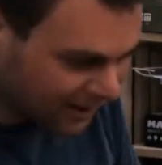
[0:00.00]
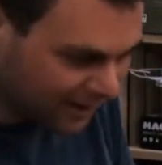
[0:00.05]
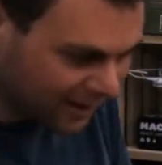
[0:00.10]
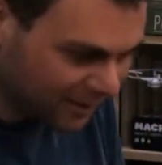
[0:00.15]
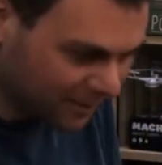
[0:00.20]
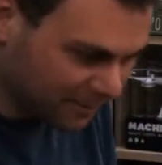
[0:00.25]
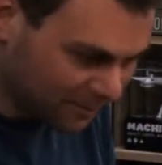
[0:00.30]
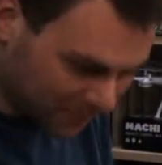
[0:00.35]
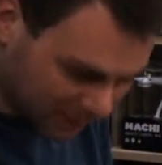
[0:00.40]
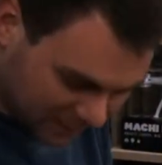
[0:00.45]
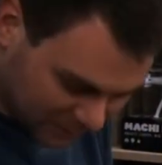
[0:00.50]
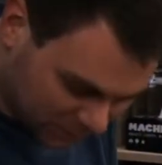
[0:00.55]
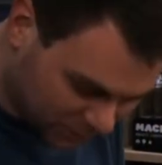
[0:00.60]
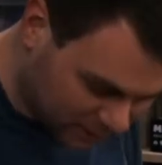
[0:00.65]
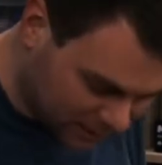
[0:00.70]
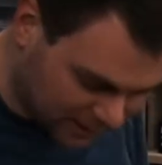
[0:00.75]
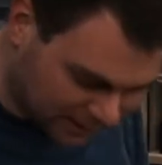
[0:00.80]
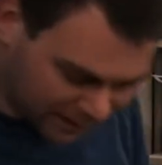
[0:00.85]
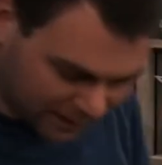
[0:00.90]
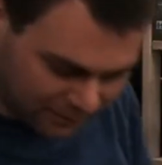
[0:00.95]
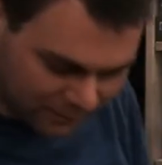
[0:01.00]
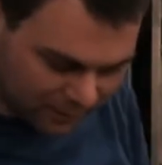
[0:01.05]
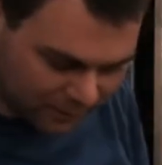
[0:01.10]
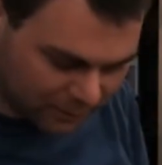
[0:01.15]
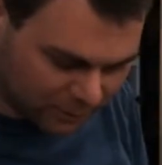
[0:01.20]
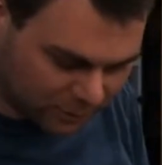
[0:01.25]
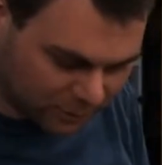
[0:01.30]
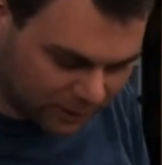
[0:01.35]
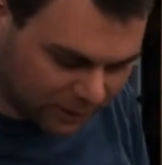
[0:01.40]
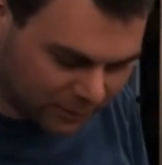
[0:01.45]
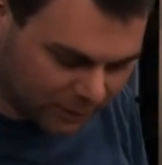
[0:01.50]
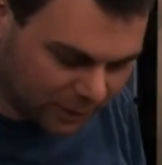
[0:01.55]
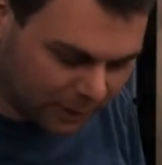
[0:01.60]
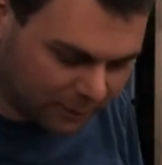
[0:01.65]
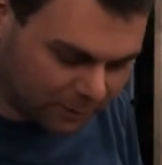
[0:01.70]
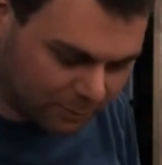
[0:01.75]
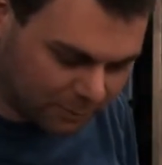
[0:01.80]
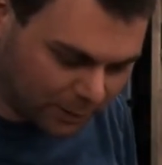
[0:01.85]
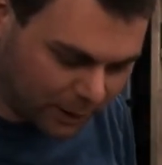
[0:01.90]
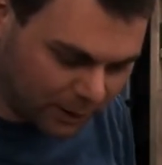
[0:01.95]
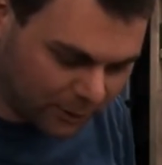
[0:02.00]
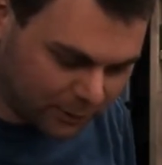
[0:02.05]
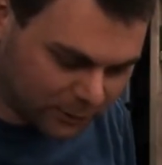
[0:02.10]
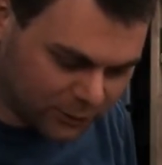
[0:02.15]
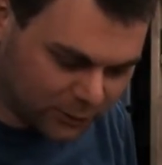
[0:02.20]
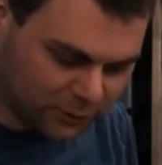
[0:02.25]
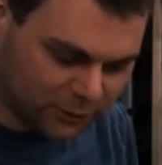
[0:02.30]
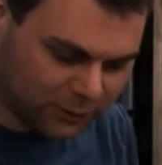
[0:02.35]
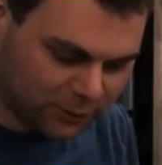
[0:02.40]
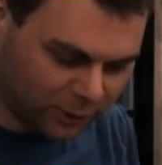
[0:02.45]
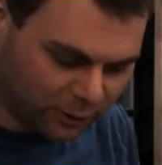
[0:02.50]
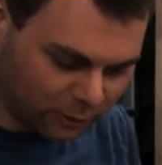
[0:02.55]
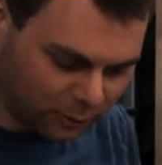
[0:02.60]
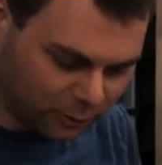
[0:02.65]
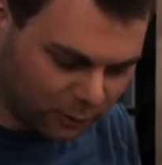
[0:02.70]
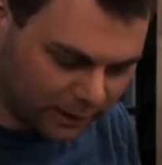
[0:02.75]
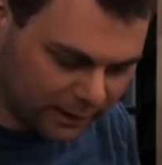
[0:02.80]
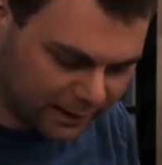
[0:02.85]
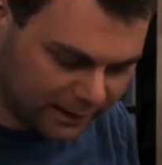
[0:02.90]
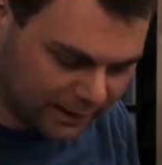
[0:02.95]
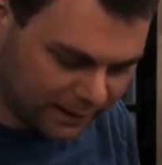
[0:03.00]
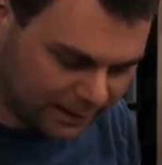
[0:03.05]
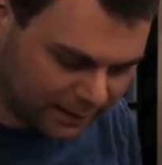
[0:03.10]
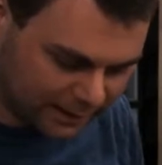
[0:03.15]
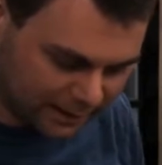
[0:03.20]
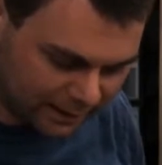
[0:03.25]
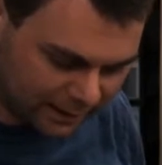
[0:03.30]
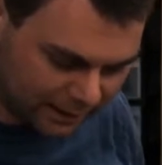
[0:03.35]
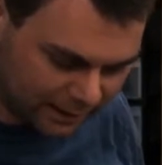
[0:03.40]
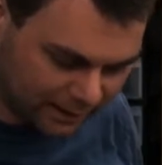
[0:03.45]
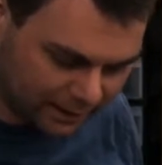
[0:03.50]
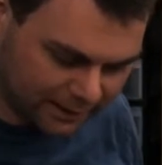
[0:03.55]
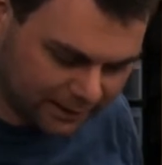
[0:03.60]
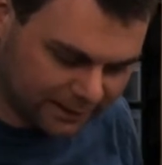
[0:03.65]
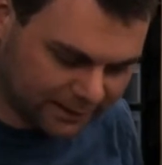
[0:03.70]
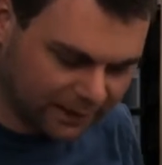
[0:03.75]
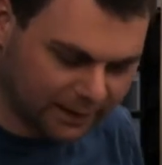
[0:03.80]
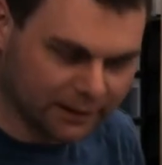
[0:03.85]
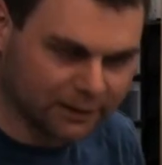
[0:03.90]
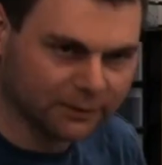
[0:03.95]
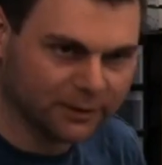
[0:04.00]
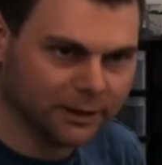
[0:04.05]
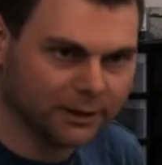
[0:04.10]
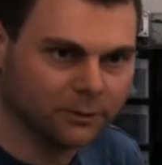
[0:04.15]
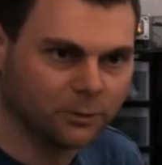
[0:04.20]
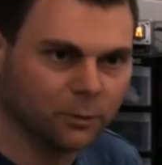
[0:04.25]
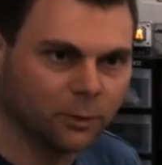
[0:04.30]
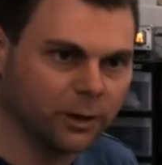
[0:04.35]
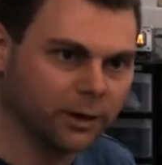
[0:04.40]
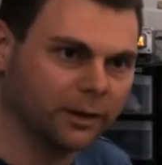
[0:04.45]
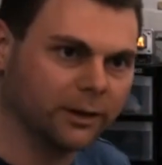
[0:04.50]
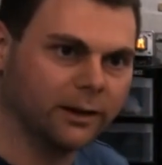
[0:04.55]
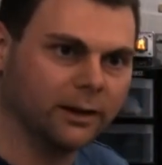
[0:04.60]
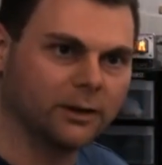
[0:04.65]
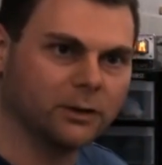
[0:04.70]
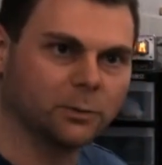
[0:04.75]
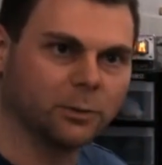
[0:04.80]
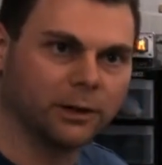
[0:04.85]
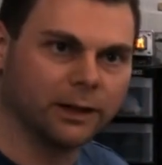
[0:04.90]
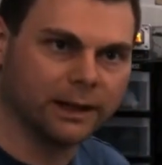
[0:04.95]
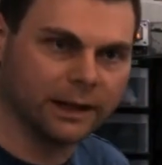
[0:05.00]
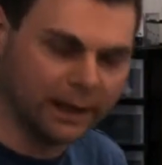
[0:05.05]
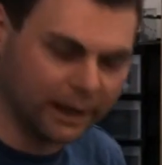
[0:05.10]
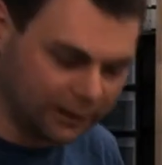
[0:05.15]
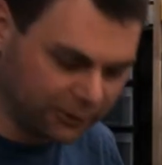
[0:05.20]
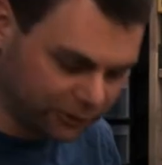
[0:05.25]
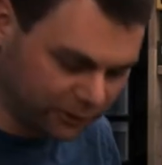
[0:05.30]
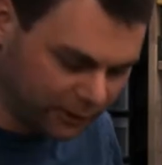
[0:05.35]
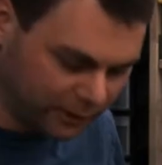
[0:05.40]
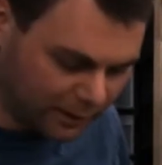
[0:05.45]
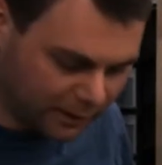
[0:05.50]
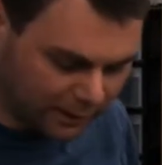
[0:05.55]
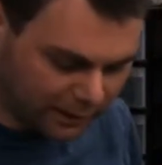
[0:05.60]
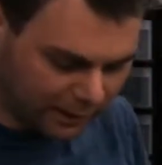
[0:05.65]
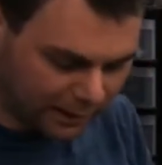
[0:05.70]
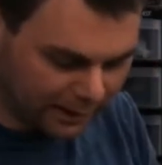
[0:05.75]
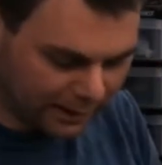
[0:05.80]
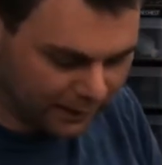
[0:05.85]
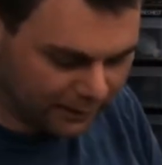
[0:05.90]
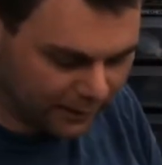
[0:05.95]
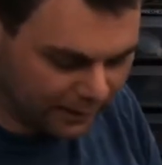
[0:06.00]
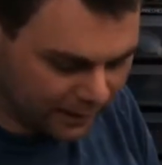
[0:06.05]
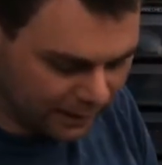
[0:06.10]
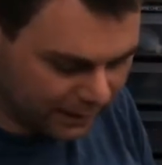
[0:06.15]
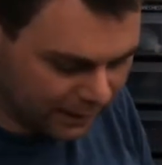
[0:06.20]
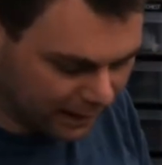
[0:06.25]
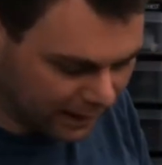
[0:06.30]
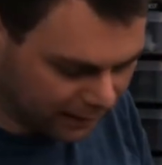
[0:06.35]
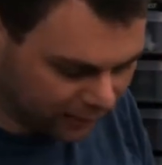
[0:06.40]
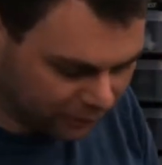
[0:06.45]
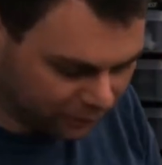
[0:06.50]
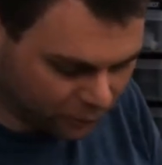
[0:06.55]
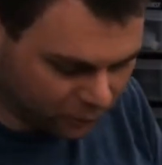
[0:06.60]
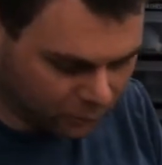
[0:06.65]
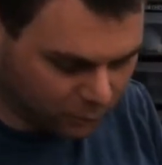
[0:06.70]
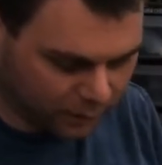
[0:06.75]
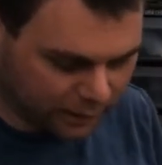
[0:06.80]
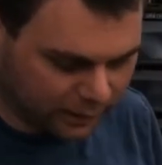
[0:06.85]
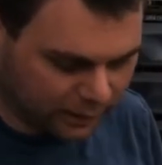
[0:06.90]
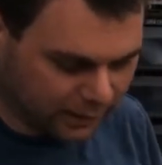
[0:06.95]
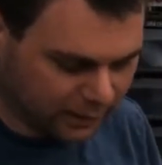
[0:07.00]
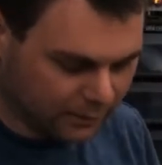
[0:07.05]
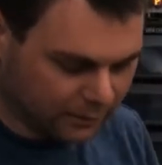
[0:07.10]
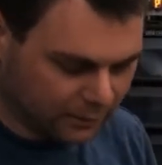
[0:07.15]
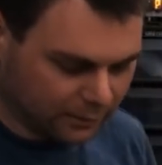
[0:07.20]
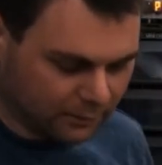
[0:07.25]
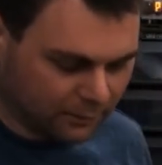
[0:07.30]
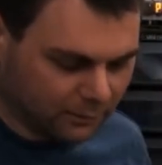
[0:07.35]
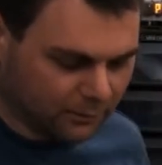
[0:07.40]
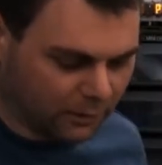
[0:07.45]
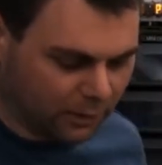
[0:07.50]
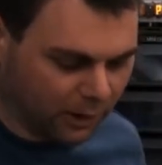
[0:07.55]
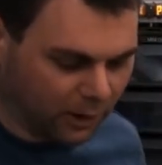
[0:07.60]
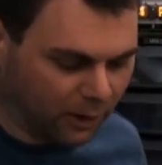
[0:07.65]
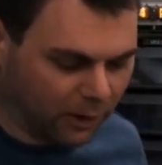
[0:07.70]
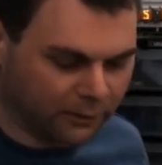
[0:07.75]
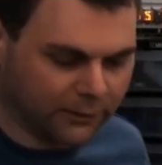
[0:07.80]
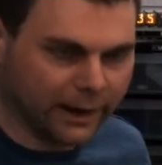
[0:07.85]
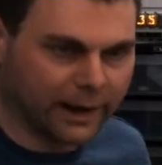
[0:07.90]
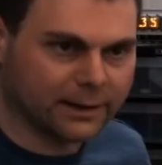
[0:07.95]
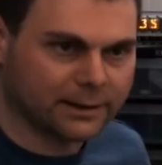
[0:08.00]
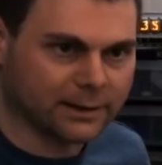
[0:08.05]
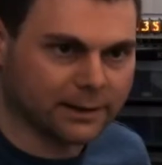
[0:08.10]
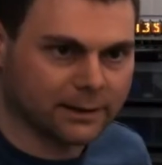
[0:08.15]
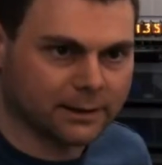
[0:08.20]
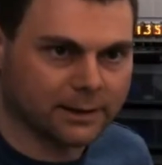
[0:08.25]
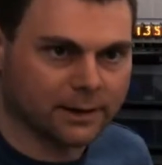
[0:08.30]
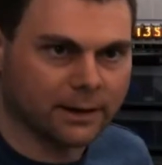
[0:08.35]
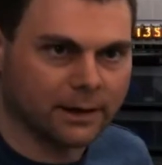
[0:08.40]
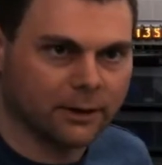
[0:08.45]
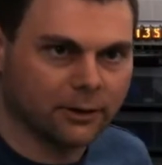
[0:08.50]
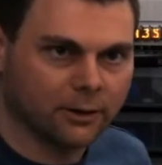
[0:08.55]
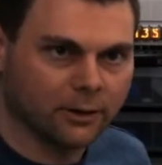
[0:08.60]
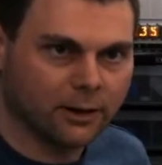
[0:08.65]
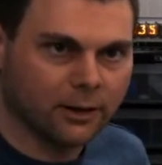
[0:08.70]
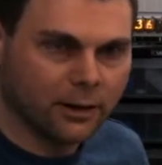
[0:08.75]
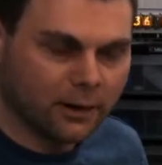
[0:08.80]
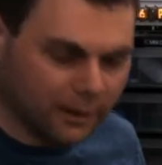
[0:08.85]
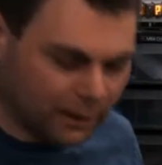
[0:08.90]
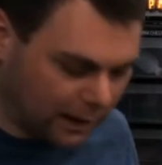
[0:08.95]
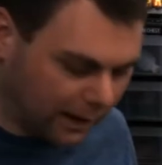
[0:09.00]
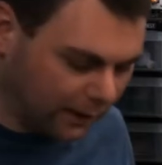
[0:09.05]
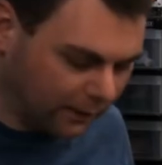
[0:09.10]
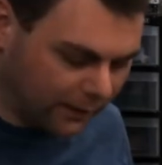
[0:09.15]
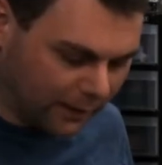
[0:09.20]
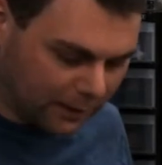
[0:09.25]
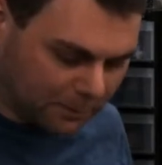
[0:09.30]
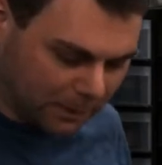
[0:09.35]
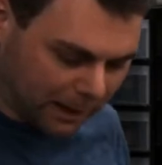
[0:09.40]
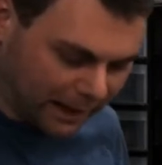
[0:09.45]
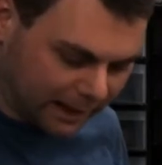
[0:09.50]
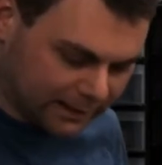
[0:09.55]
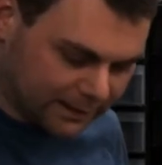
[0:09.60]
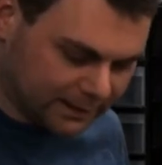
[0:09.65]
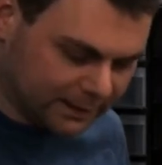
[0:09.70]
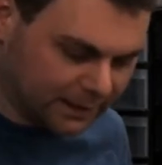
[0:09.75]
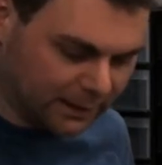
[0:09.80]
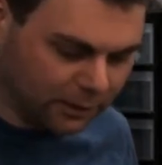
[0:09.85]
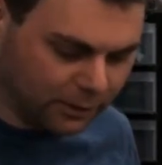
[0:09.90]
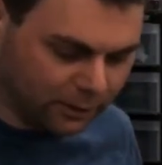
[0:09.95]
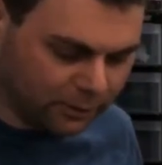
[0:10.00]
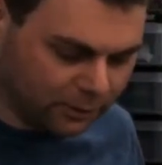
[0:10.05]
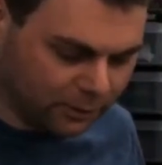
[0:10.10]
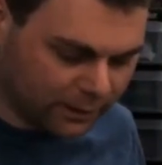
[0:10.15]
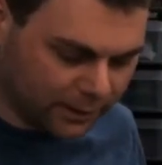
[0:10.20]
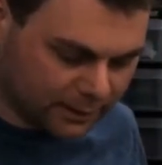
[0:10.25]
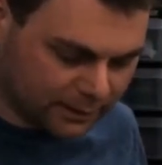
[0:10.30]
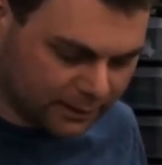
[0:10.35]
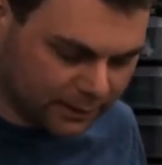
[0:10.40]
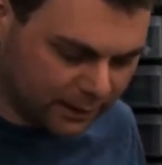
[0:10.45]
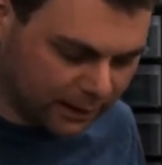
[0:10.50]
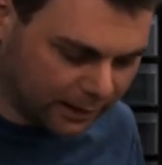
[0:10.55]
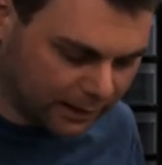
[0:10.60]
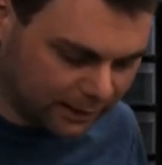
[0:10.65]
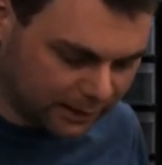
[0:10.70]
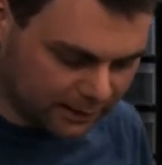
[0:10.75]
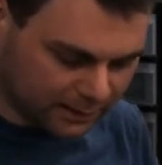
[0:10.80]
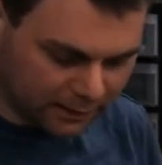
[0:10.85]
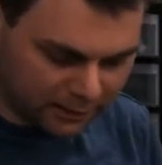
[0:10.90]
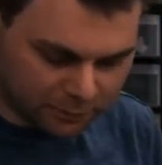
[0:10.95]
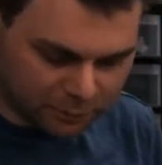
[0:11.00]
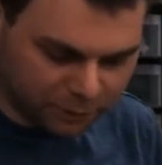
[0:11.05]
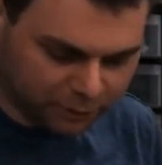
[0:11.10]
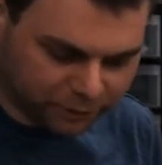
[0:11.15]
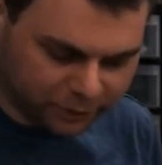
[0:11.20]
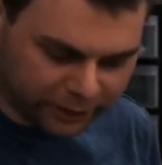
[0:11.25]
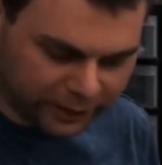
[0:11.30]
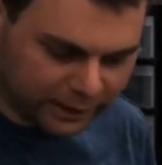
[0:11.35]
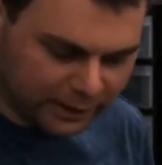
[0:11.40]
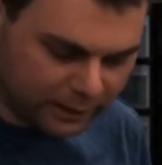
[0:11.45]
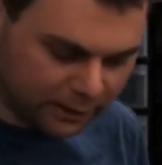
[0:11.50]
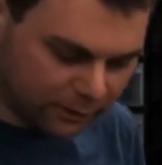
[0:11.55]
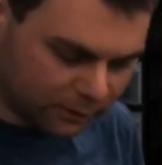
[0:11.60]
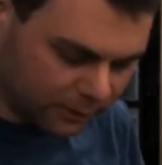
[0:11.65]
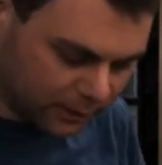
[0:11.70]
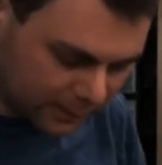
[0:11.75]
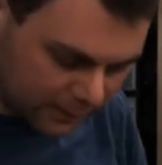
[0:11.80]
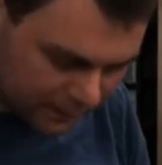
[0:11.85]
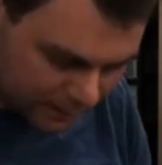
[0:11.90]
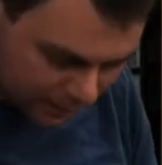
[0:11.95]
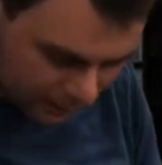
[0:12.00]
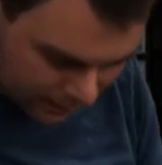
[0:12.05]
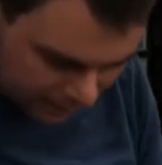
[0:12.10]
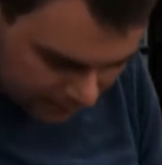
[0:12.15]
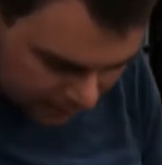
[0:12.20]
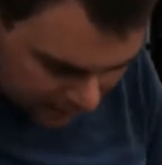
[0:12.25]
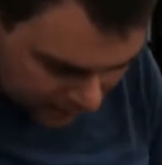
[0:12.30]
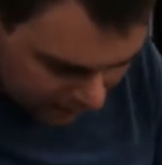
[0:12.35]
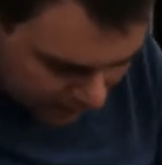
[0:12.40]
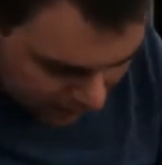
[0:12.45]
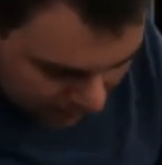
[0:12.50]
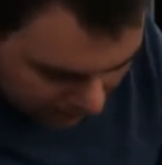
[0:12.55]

But this one's a tight fit between the posts, so what I did is this side of it, where the spring engaged, I got that engaged with it off axis here, and then passed it in through this side instead of pushing it in through this side,